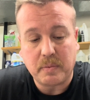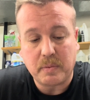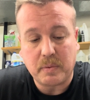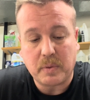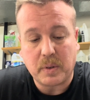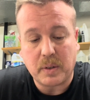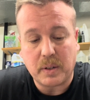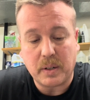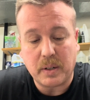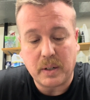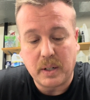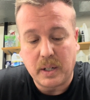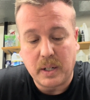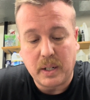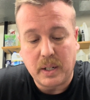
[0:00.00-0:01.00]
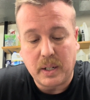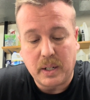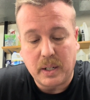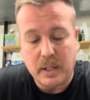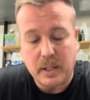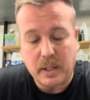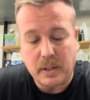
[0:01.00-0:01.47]
for,
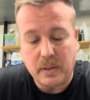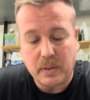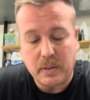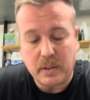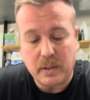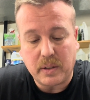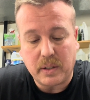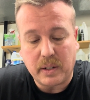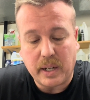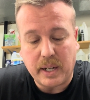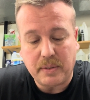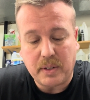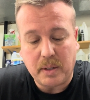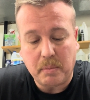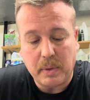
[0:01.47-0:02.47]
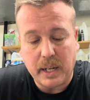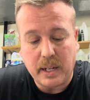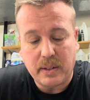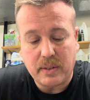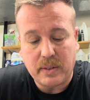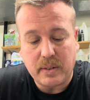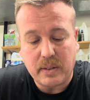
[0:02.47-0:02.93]
you know, the knives he
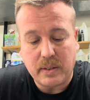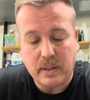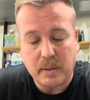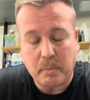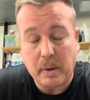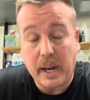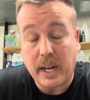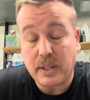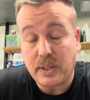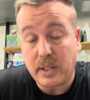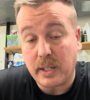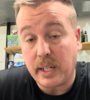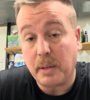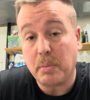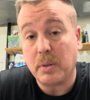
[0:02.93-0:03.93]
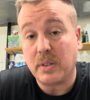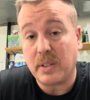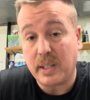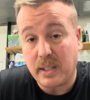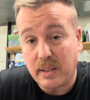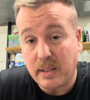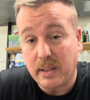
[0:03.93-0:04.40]
makes, the passion he puts
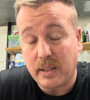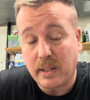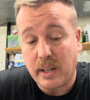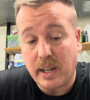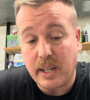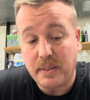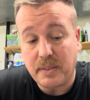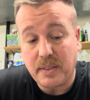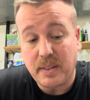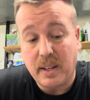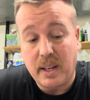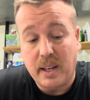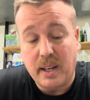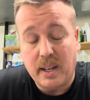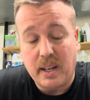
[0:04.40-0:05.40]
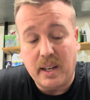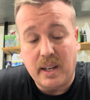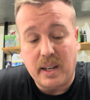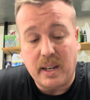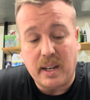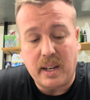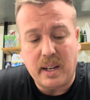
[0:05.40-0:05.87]
into the knives,
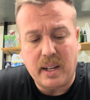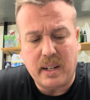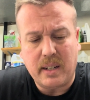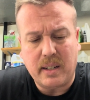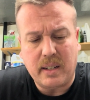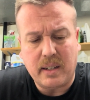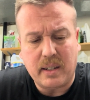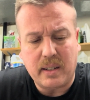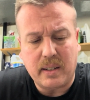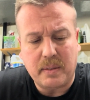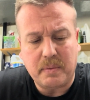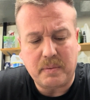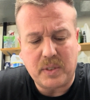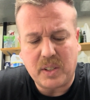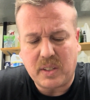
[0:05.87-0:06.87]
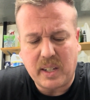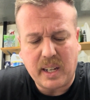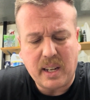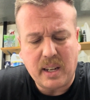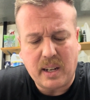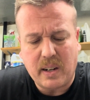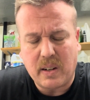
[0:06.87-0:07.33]
and just
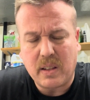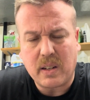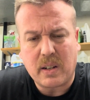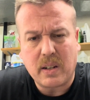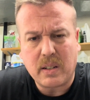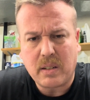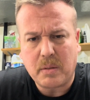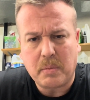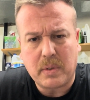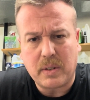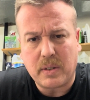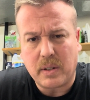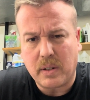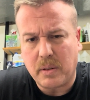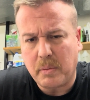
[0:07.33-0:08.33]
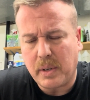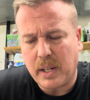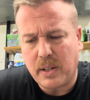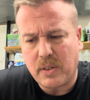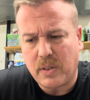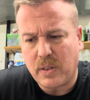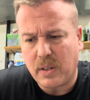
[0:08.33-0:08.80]
taking care of the customers, you know,
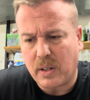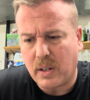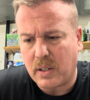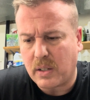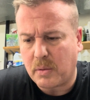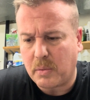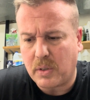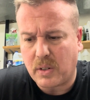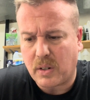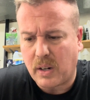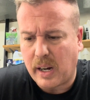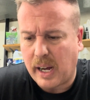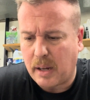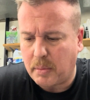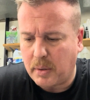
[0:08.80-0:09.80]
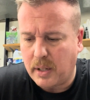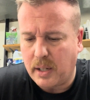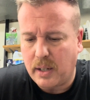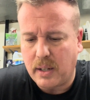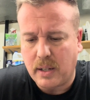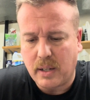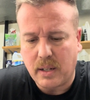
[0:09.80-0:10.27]
making sure the customers are
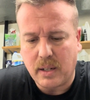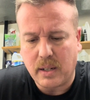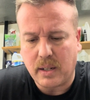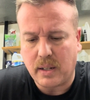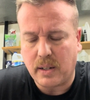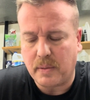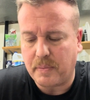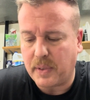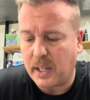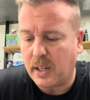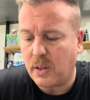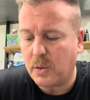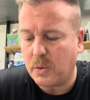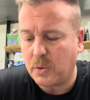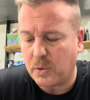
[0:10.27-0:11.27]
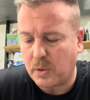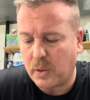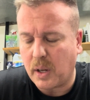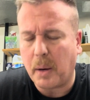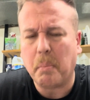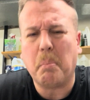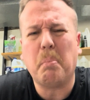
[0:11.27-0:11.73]
happy. He goes
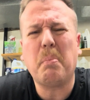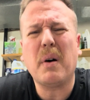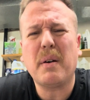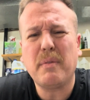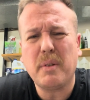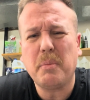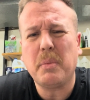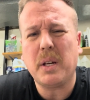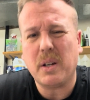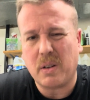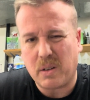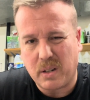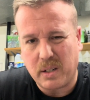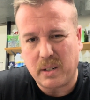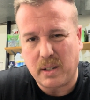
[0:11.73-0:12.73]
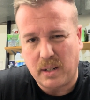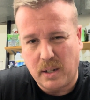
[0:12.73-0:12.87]
above and beyond